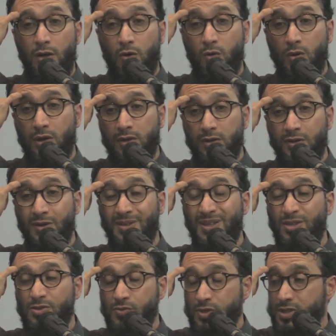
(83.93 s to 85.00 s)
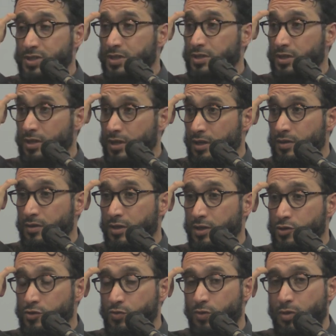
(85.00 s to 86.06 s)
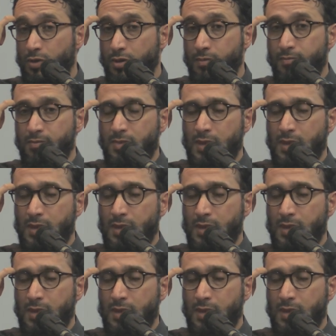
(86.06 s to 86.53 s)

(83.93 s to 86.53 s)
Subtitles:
who are not interested in the truth.